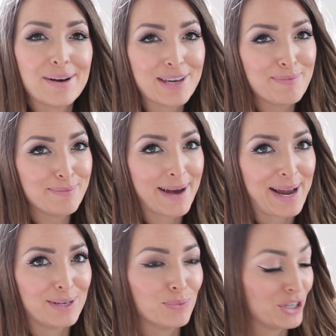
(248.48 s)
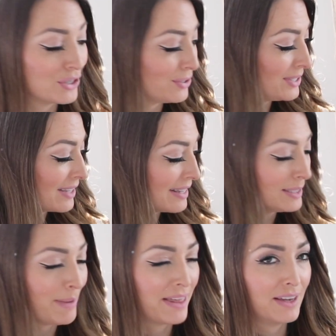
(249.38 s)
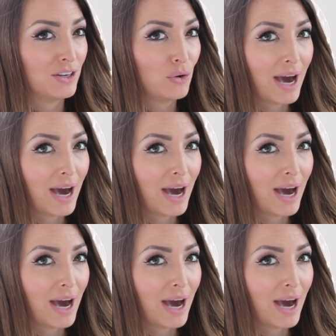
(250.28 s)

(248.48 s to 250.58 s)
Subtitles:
Now keep in mind, when you're using this method,